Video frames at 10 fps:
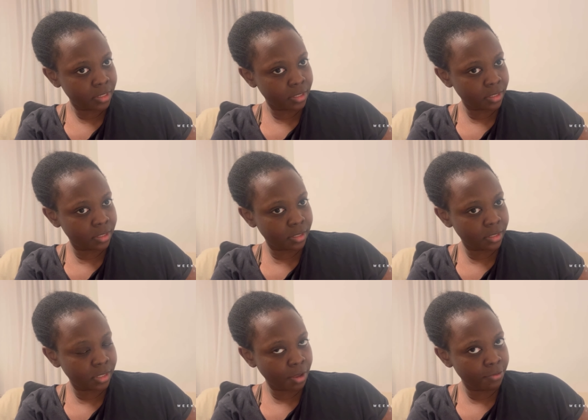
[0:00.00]

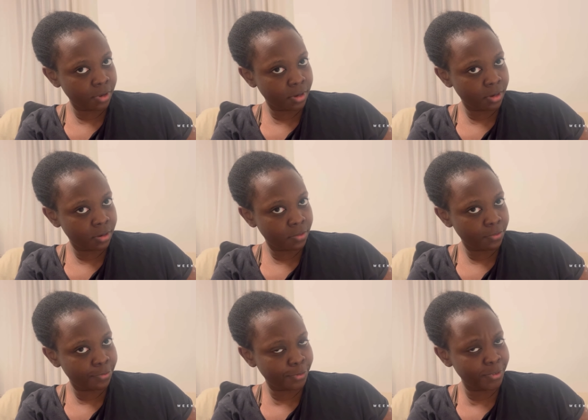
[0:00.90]
seven,
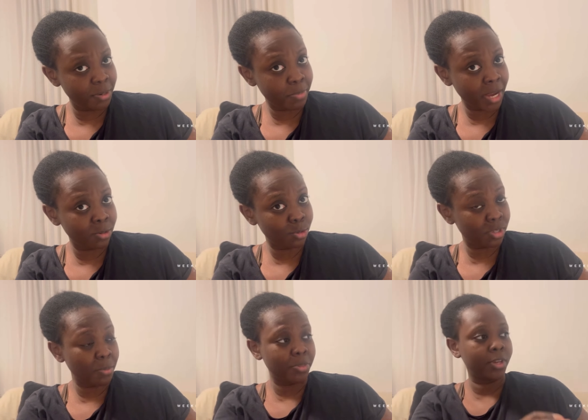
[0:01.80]
15 pounds or
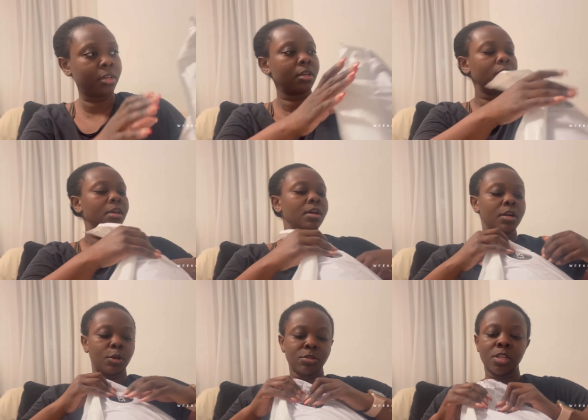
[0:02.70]
something
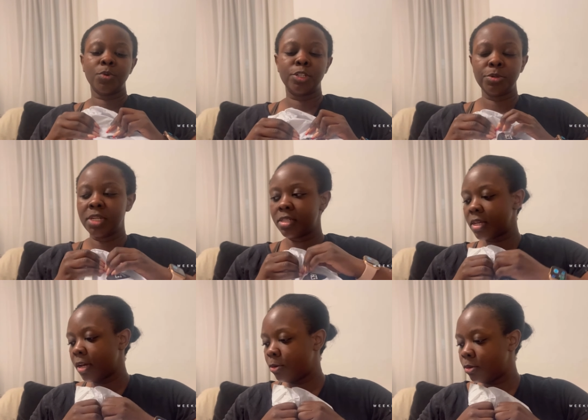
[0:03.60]
because they were doing a
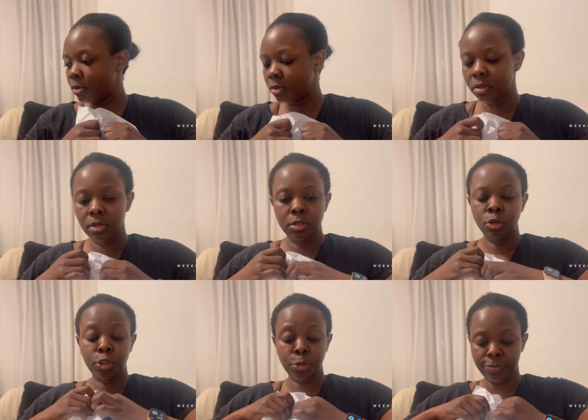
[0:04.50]
sale.
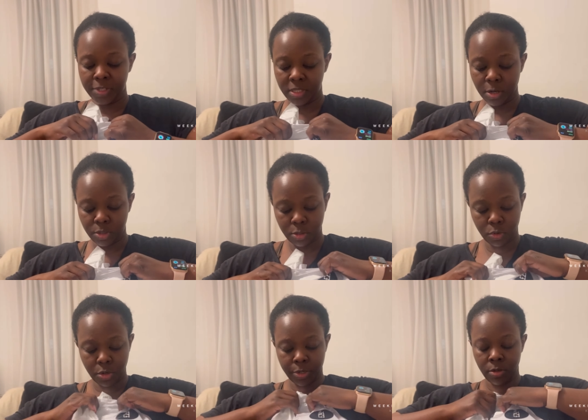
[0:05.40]
Not sure if the sale's still
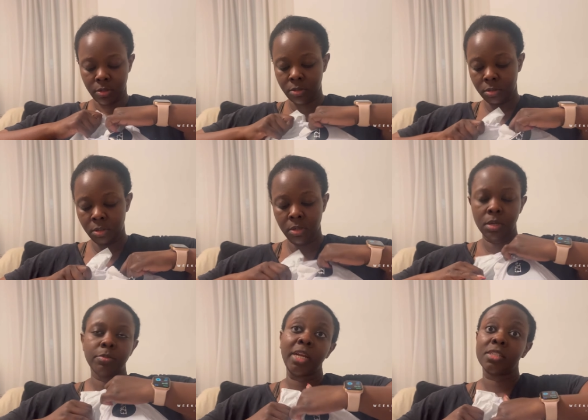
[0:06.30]
going on by the